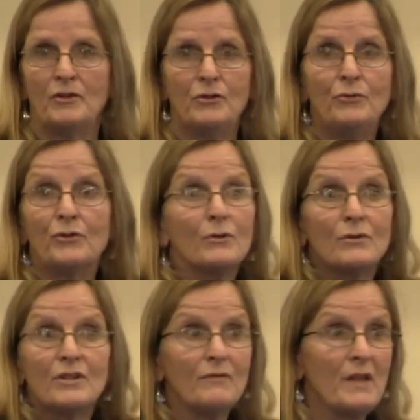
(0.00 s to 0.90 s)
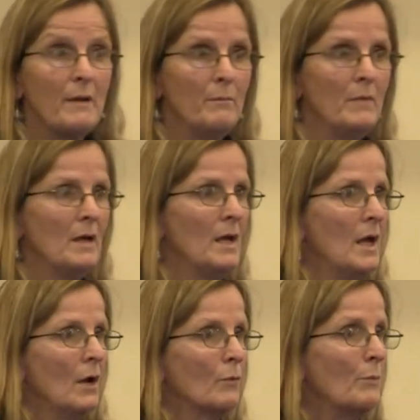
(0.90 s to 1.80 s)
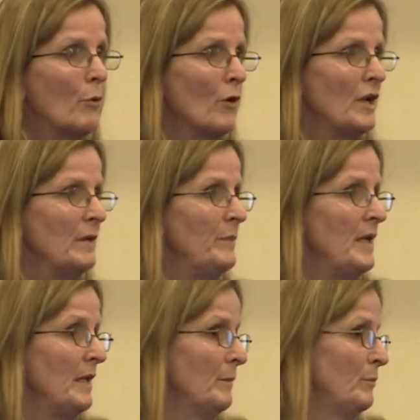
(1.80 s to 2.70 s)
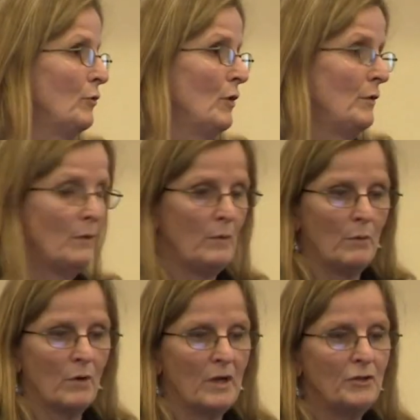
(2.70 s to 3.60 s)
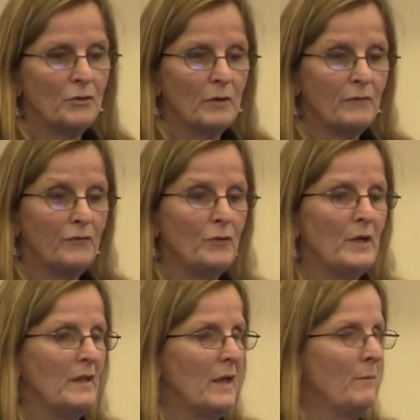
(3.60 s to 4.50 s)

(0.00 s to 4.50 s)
2/3 of them reporting being employed when we were interviewing